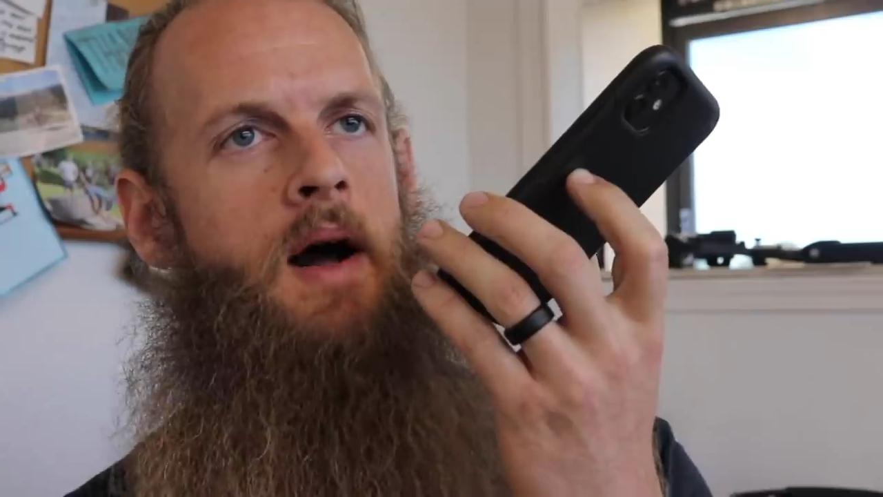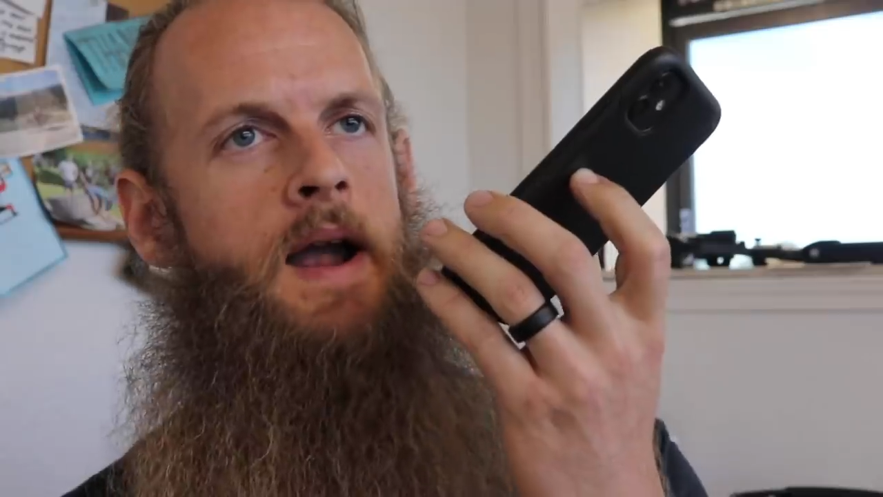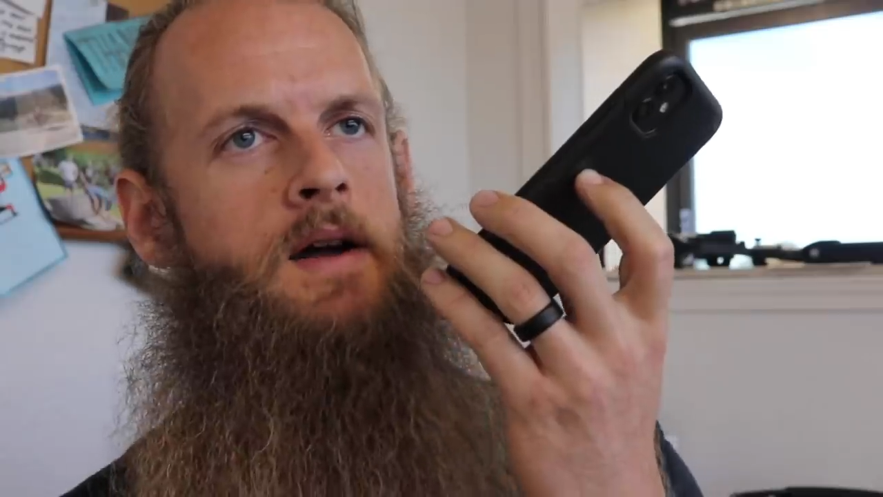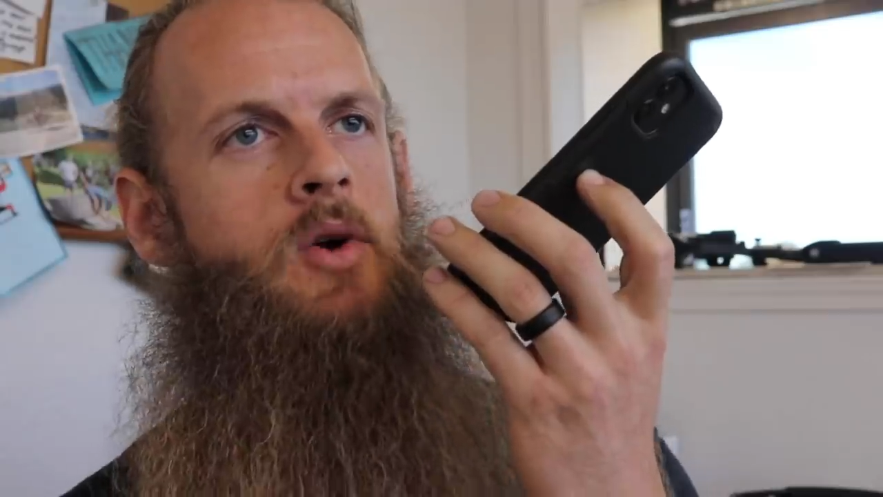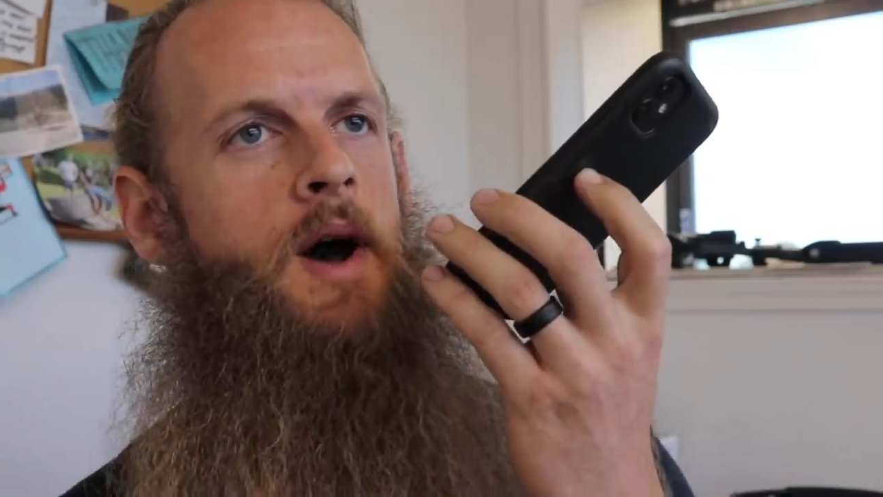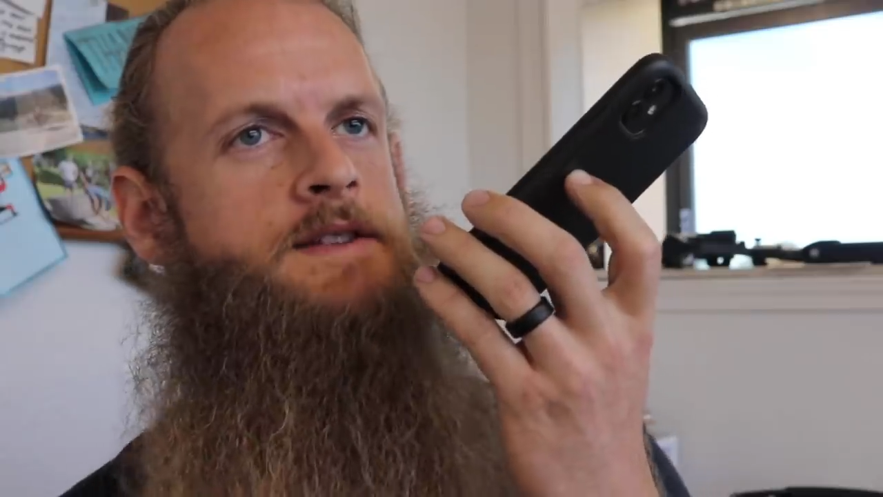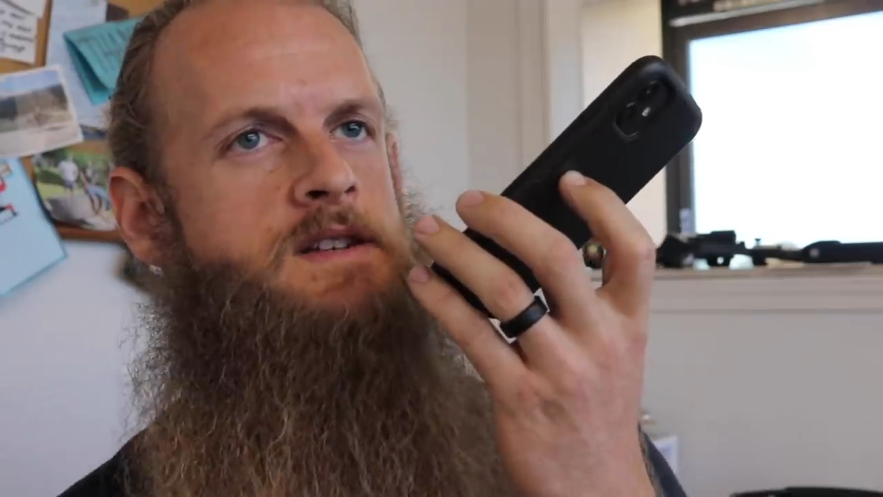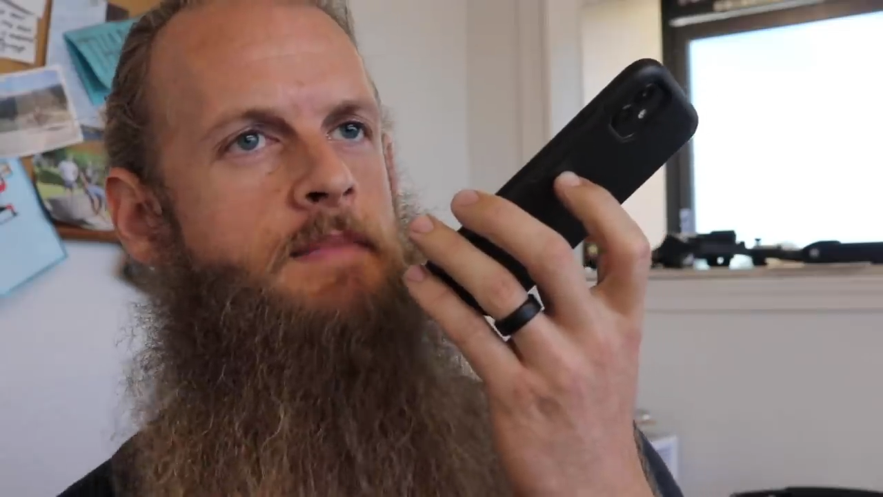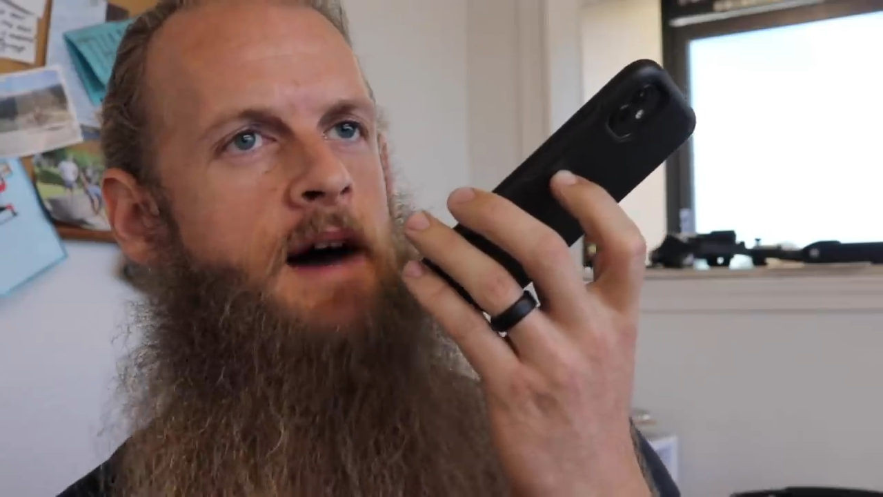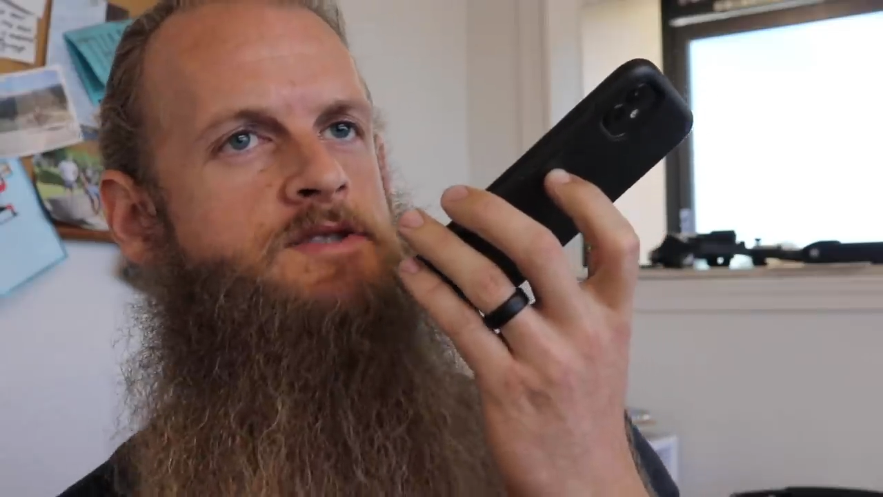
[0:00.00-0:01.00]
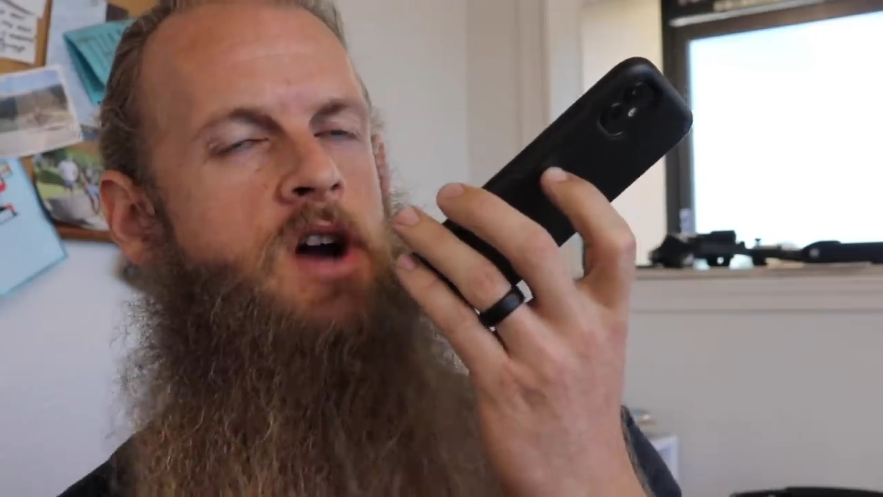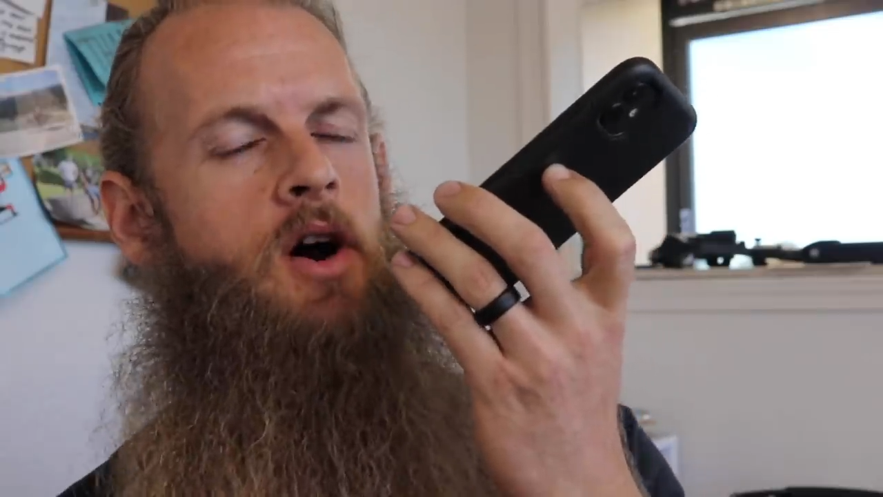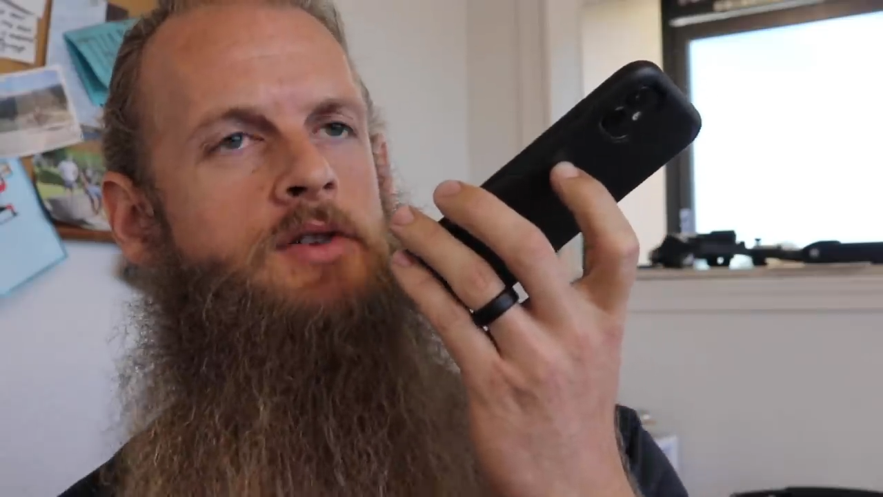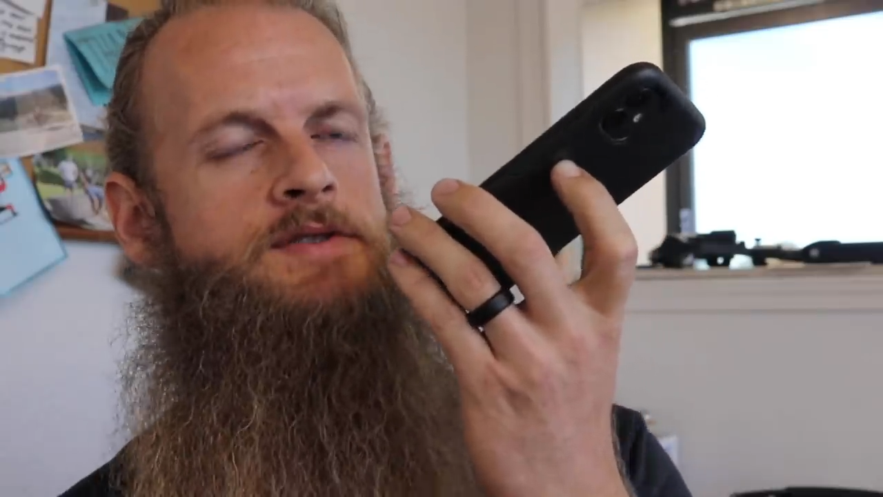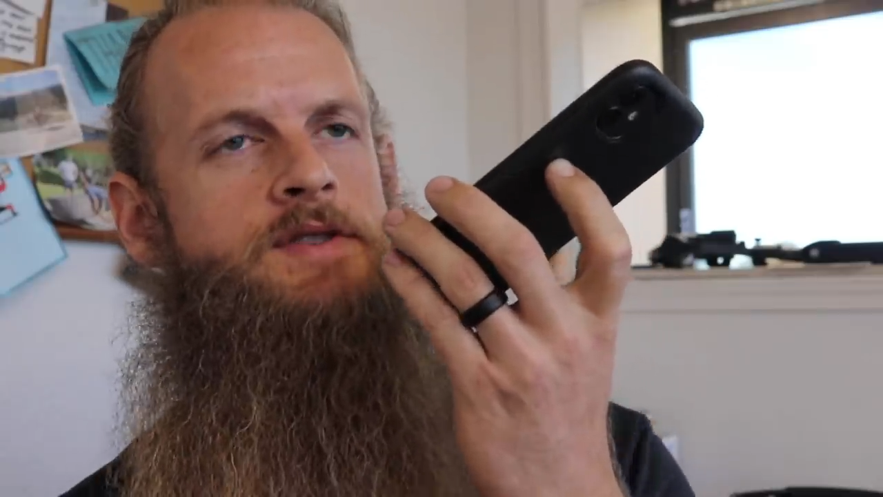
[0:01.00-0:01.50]
I got a question about
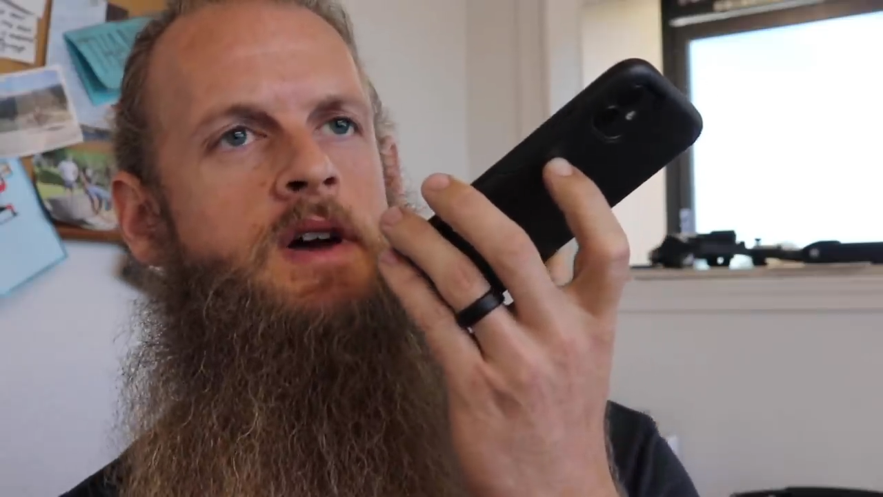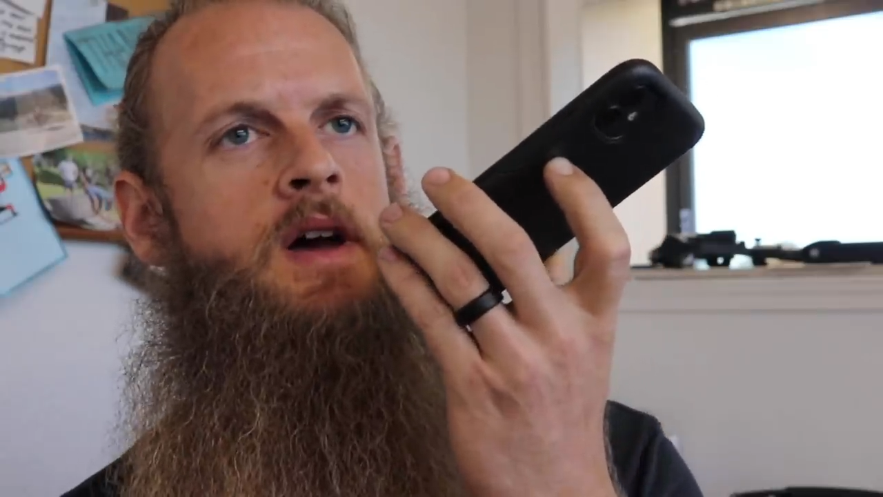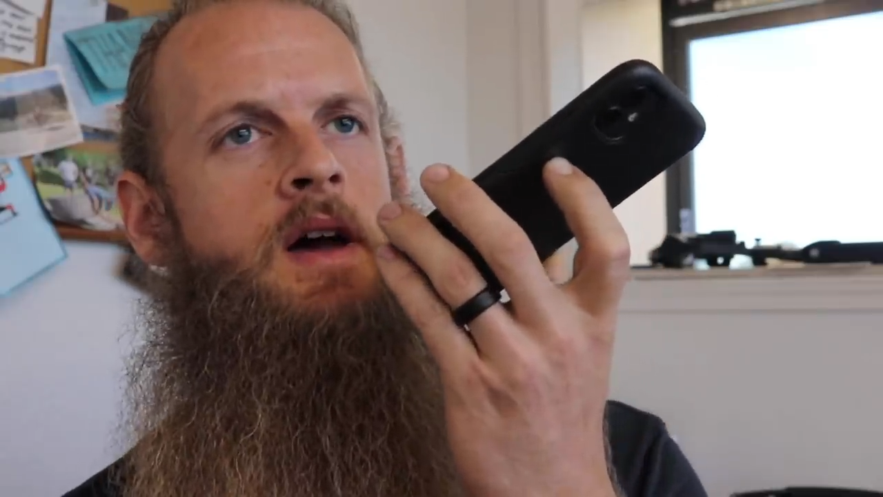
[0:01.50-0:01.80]
y'all's